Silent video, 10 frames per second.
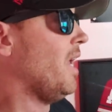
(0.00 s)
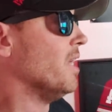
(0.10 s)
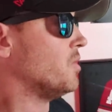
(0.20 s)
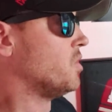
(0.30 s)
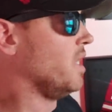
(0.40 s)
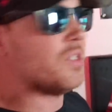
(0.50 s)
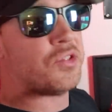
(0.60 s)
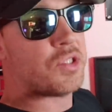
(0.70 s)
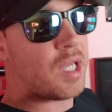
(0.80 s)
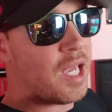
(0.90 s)
It's
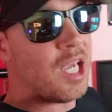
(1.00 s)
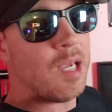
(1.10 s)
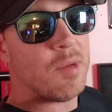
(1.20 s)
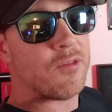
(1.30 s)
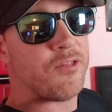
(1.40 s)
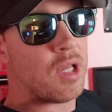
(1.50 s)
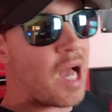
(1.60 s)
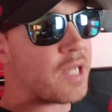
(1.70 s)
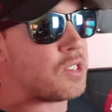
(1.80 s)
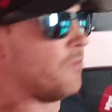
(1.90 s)
scheme and
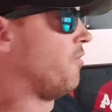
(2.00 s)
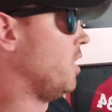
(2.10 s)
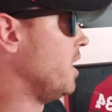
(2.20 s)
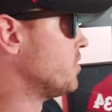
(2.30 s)
philosophy.